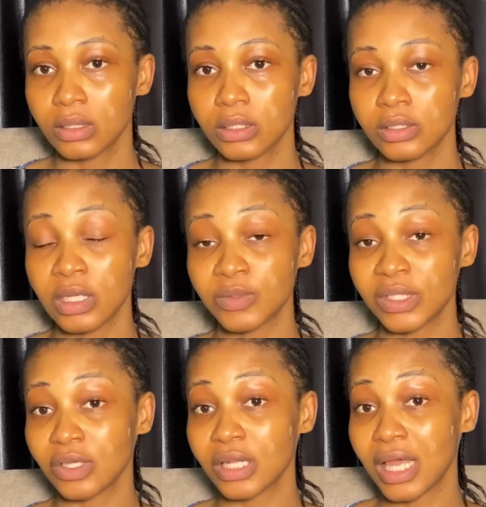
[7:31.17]
So I'm
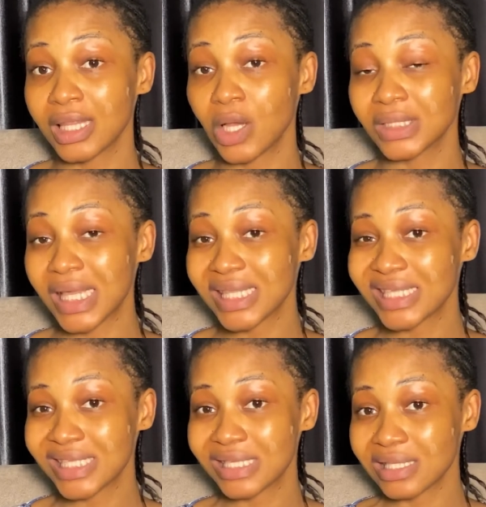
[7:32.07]
just going to allow that
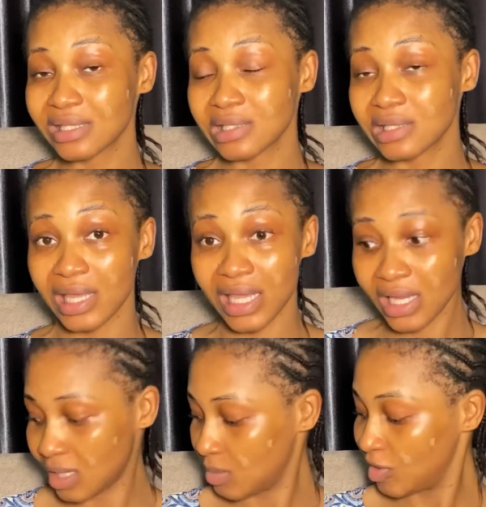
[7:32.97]

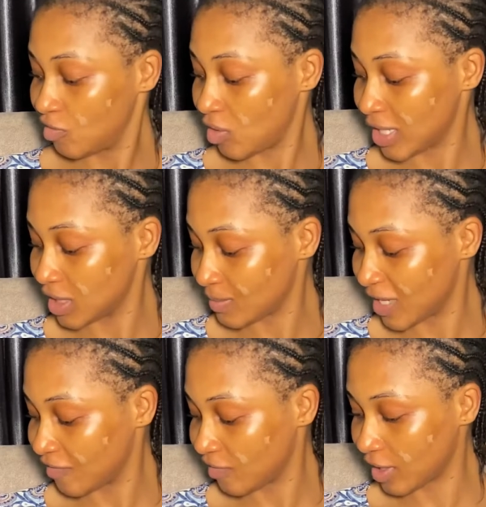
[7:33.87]
stay before I use
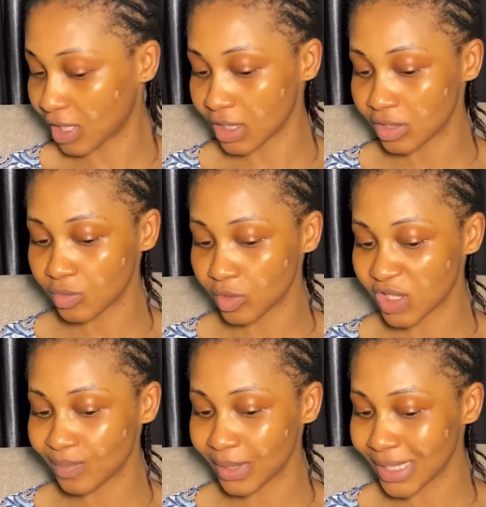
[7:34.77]
my fingers to
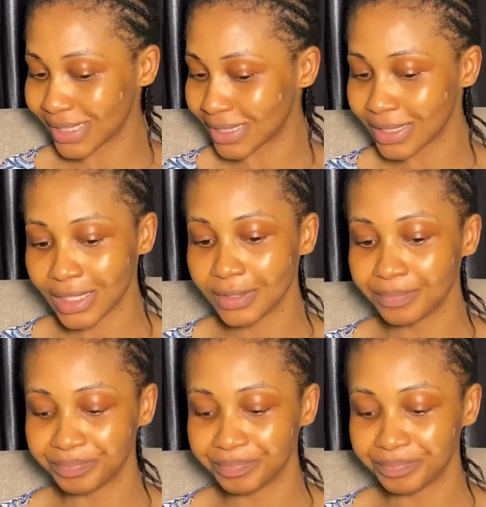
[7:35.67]
just blend it in.